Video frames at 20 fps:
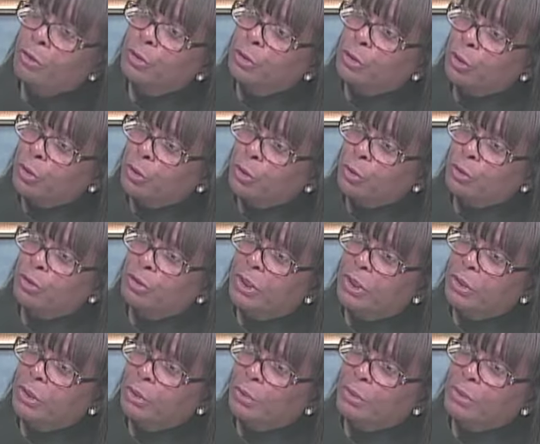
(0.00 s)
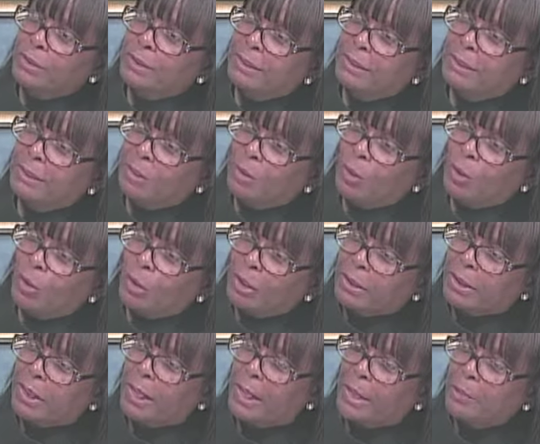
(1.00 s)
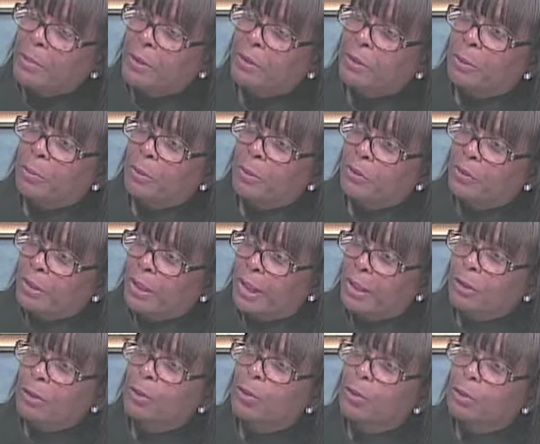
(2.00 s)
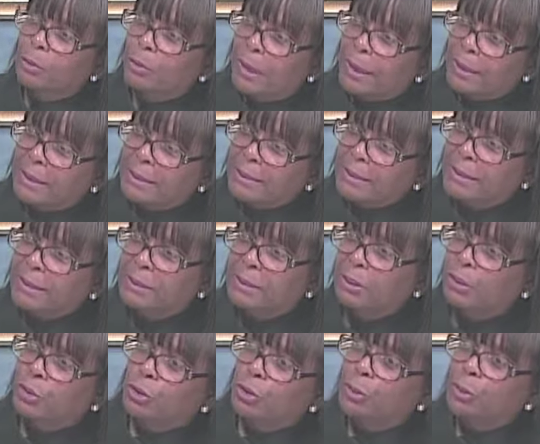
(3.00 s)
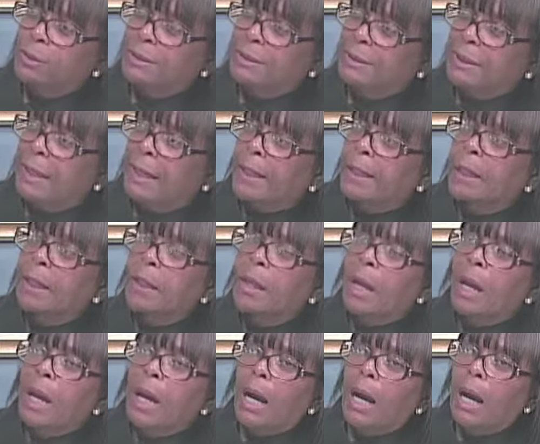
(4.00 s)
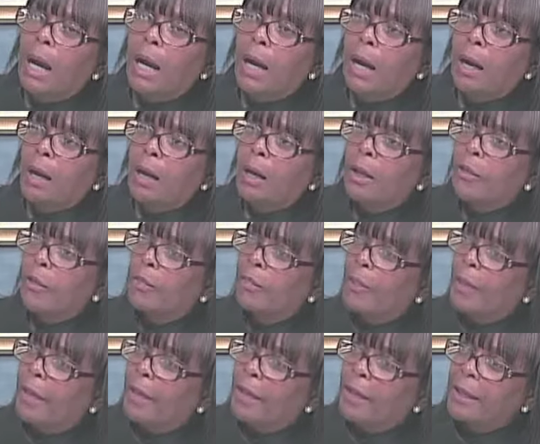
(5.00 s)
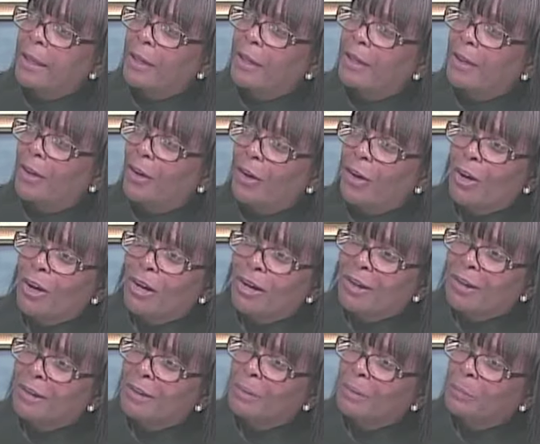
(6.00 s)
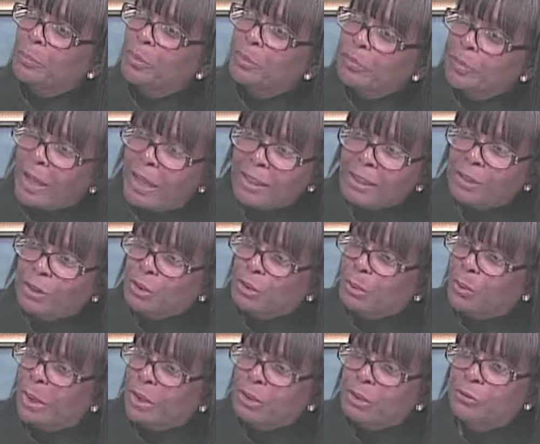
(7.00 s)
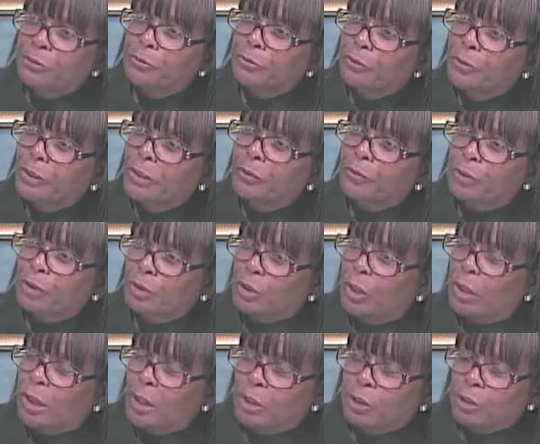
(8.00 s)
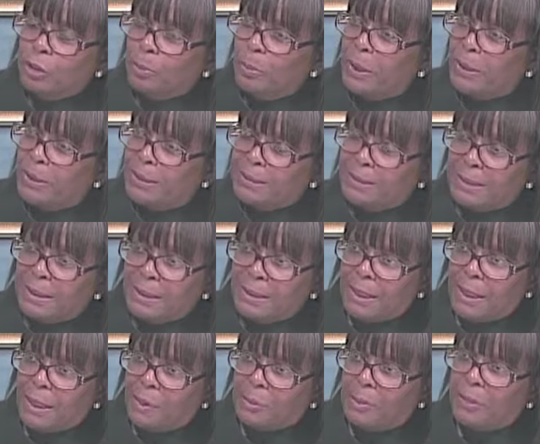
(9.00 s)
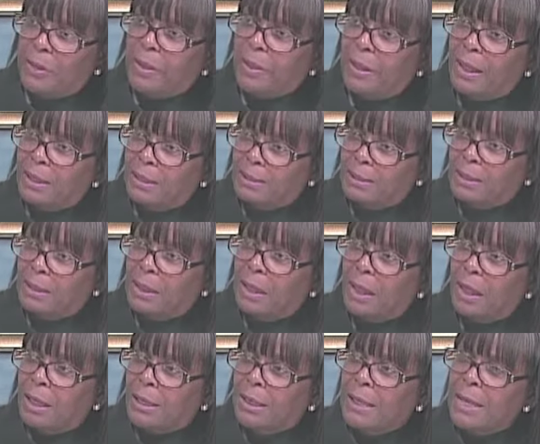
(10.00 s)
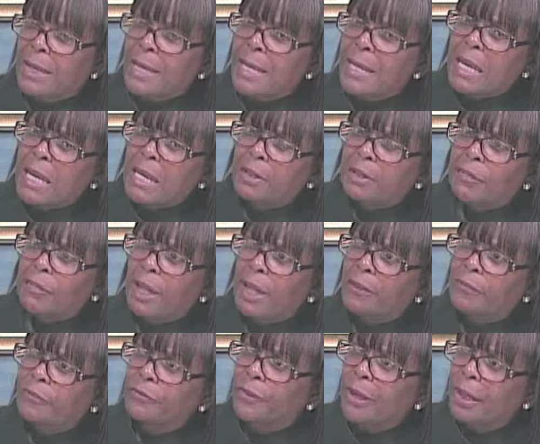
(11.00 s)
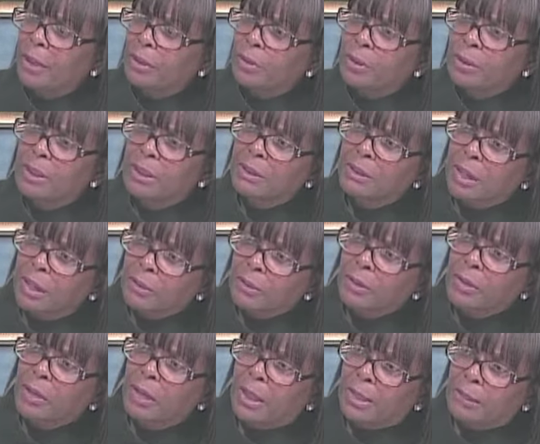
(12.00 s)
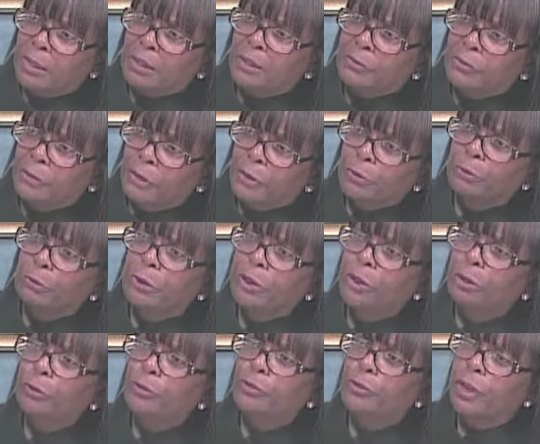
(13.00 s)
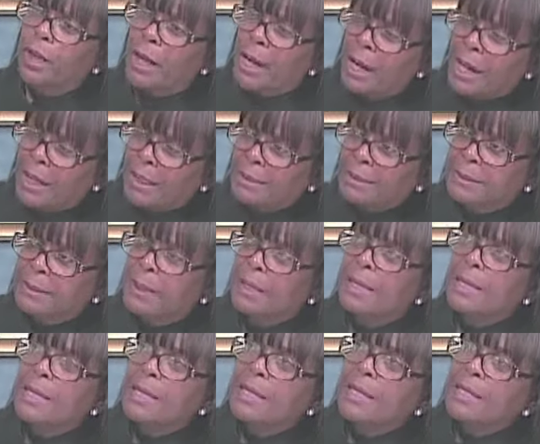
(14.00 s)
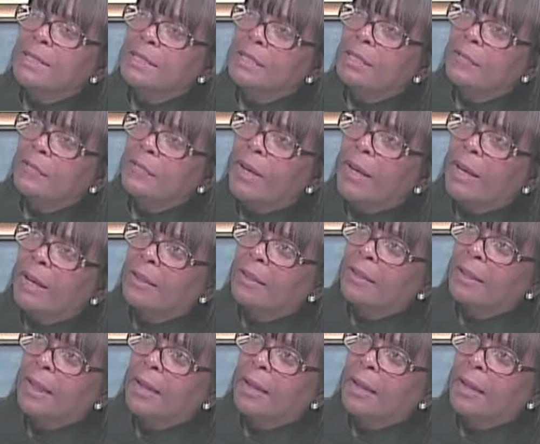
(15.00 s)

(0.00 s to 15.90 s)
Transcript: the journals that you see in hard copy, the periodicals or mm-hmm. magazines, mm -hmm. as you would say, uh, they are provided to us free of charge by the state library. That is a cut. And, and finally, another cut that's very real for us is the fact